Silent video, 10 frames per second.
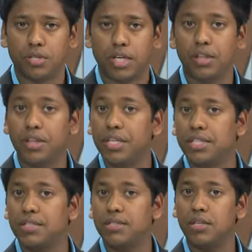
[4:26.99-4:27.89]
Now,
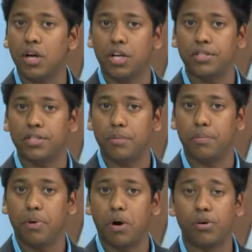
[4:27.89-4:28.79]
this is a
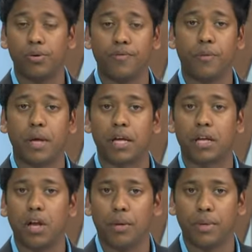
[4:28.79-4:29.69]
concept borrowed from
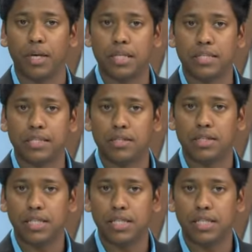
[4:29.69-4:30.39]
economics.